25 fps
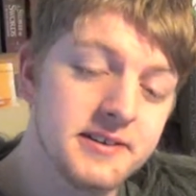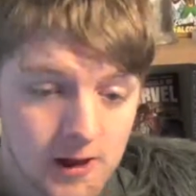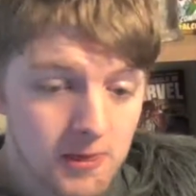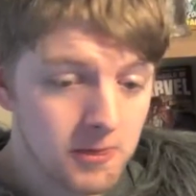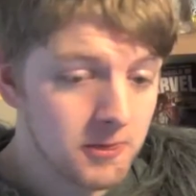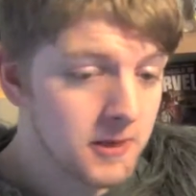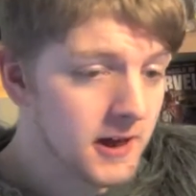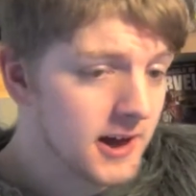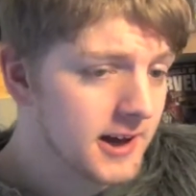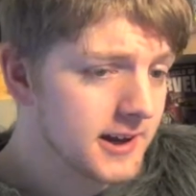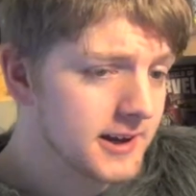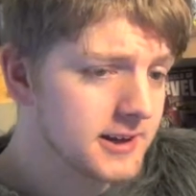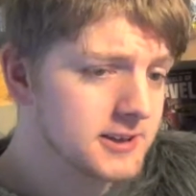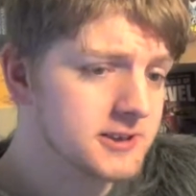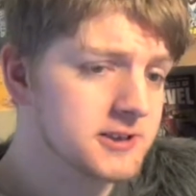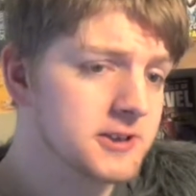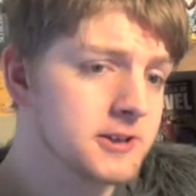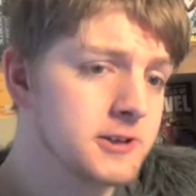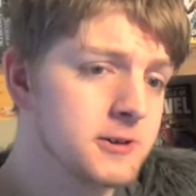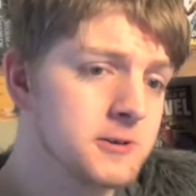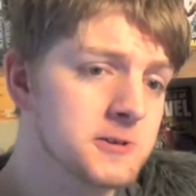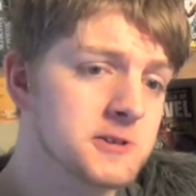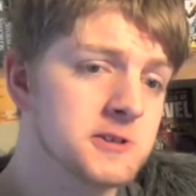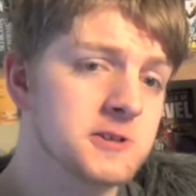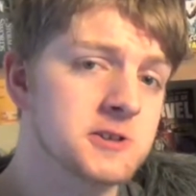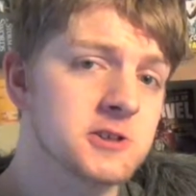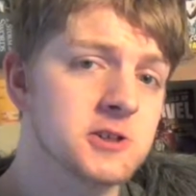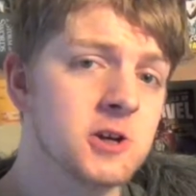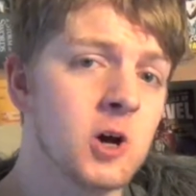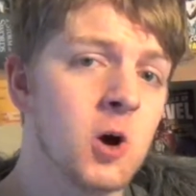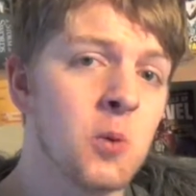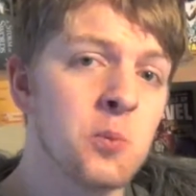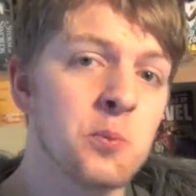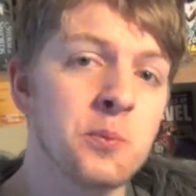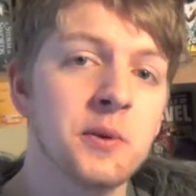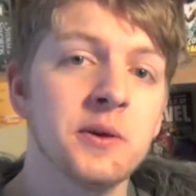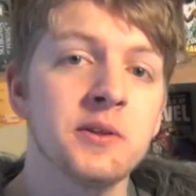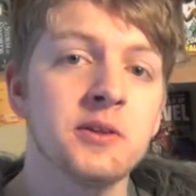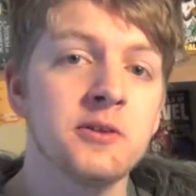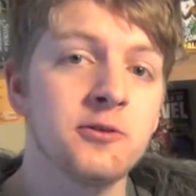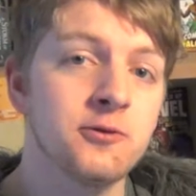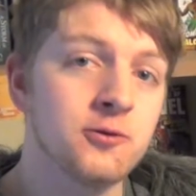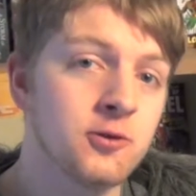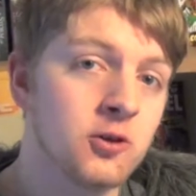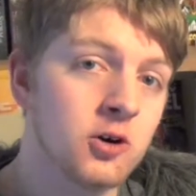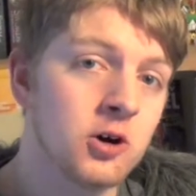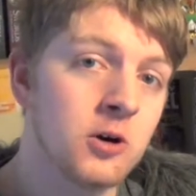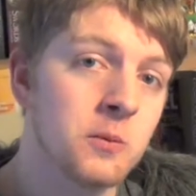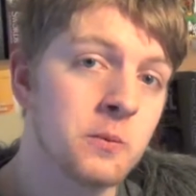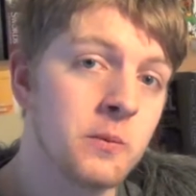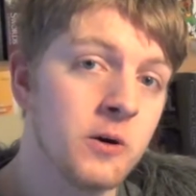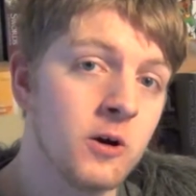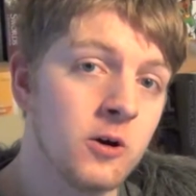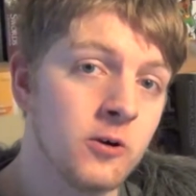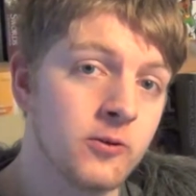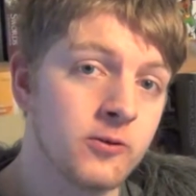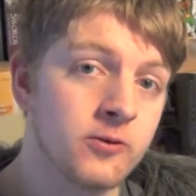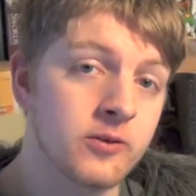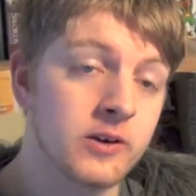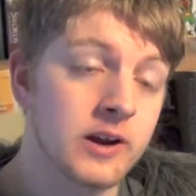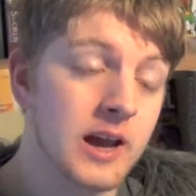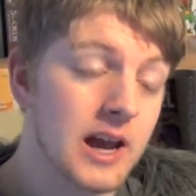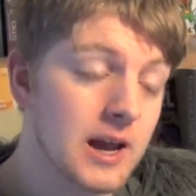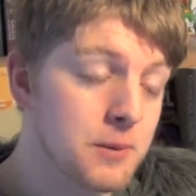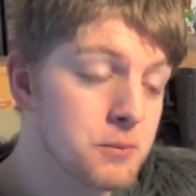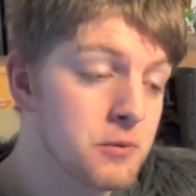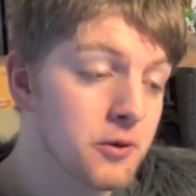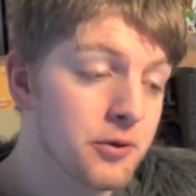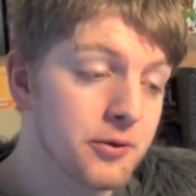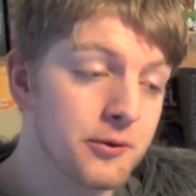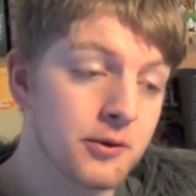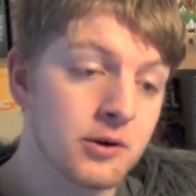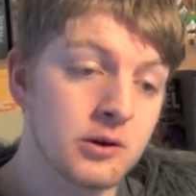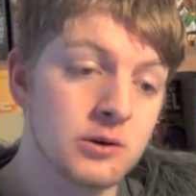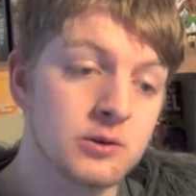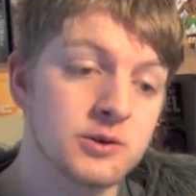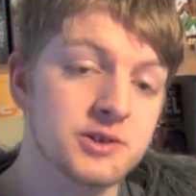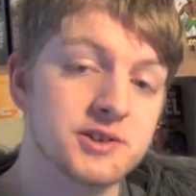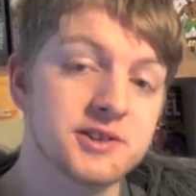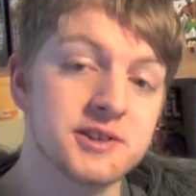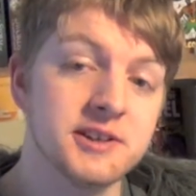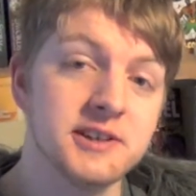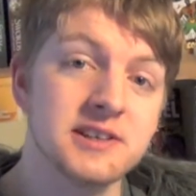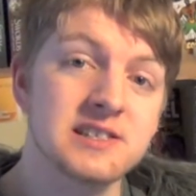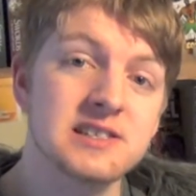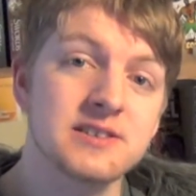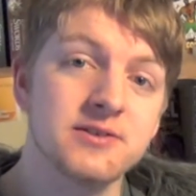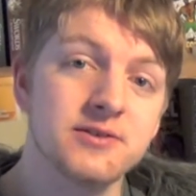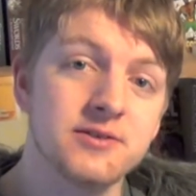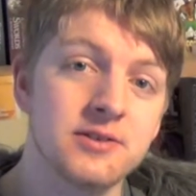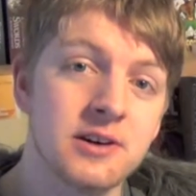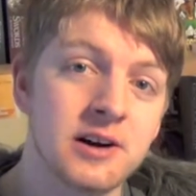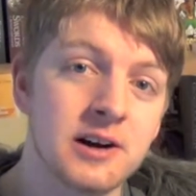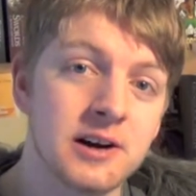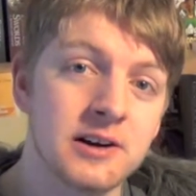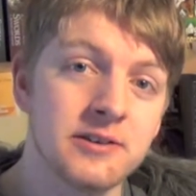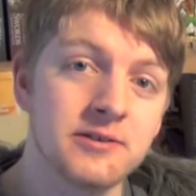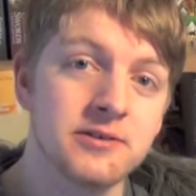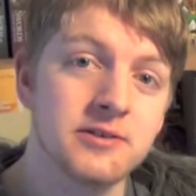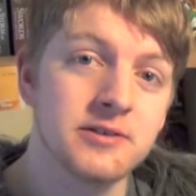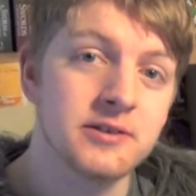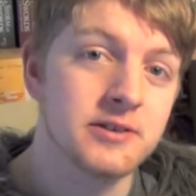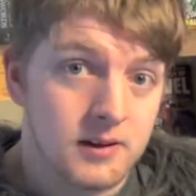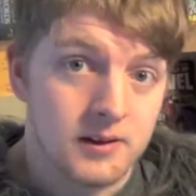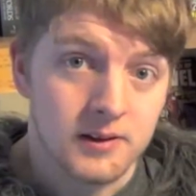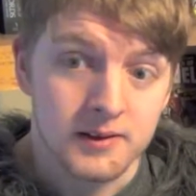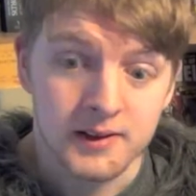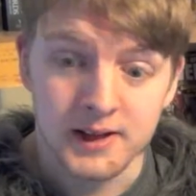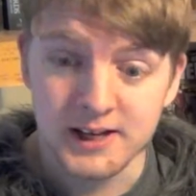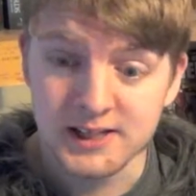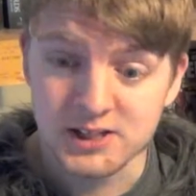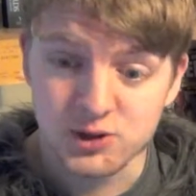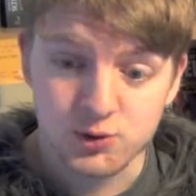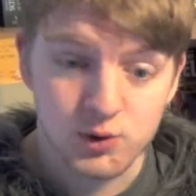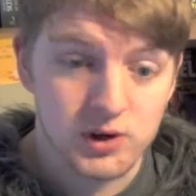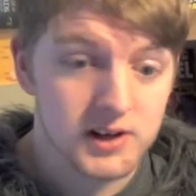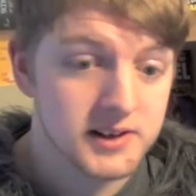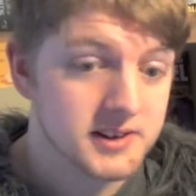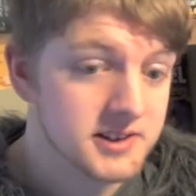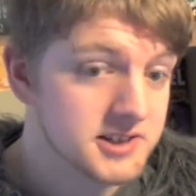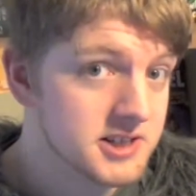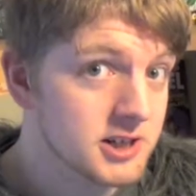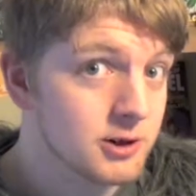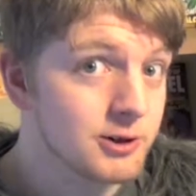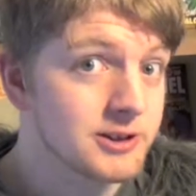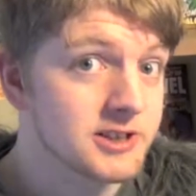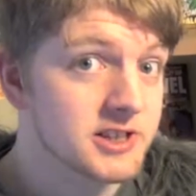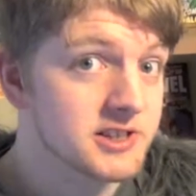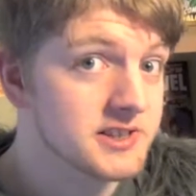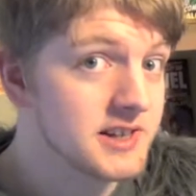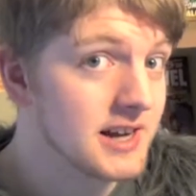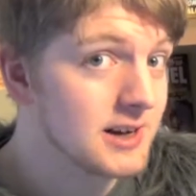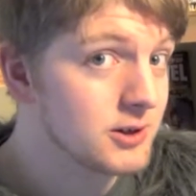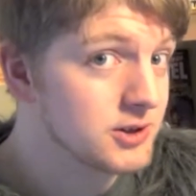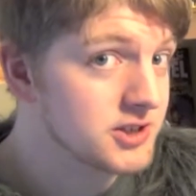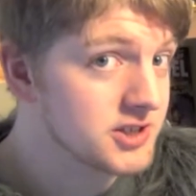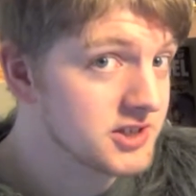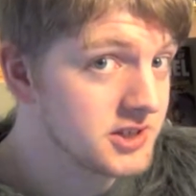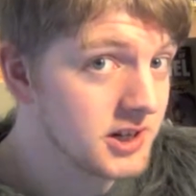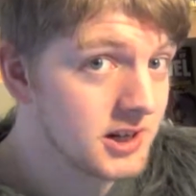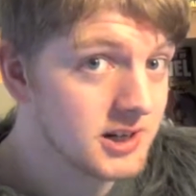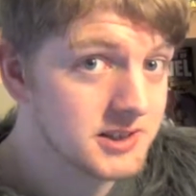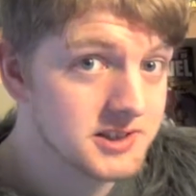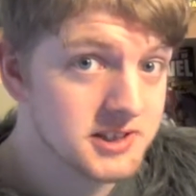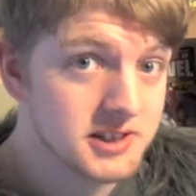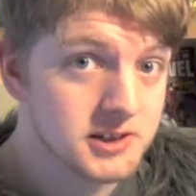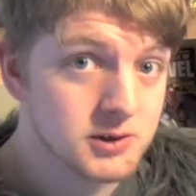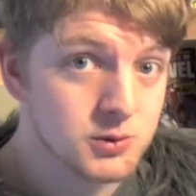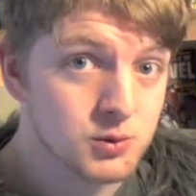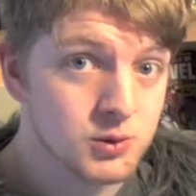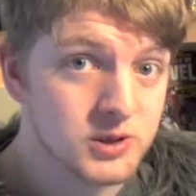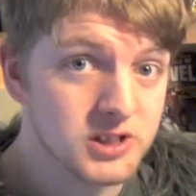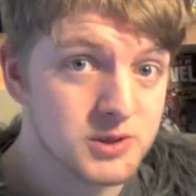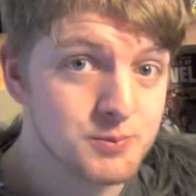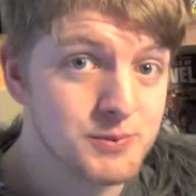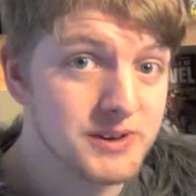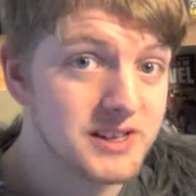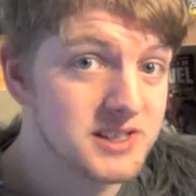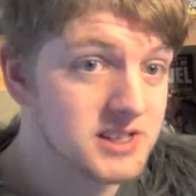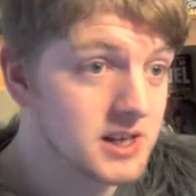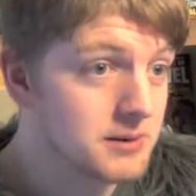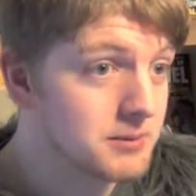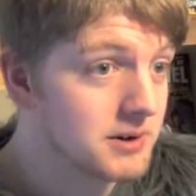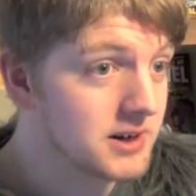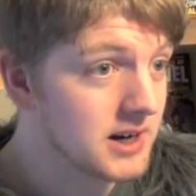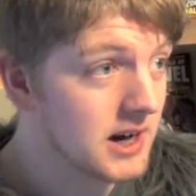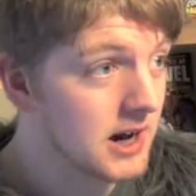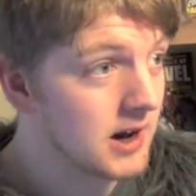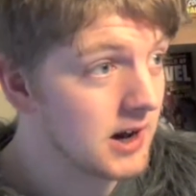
And that excuse has come in the form of Game of Thrones Season 5. That's right, the series has now started, which means I'm going